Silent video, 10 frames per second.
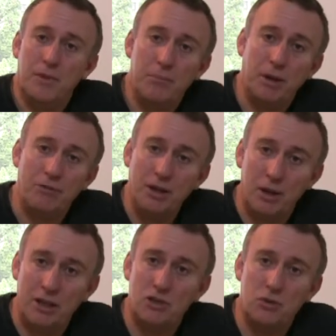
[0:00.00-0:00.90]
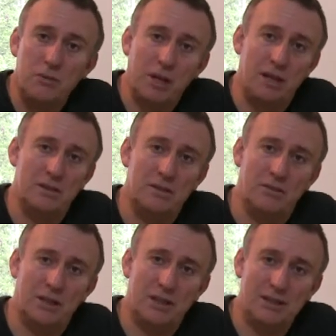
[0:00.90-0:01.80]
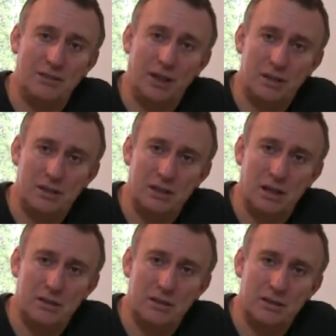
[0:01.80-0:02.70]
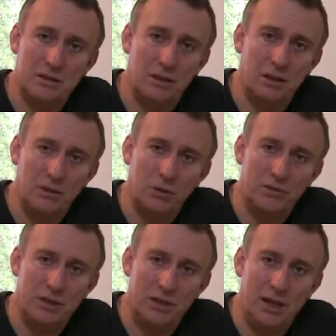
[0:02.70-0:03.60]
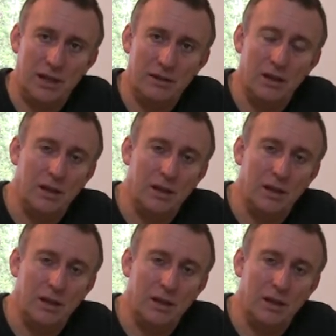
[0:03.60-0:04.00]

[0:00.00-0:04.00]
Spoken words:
But very extreme cases of excessive exercise. Certainly we've seen that.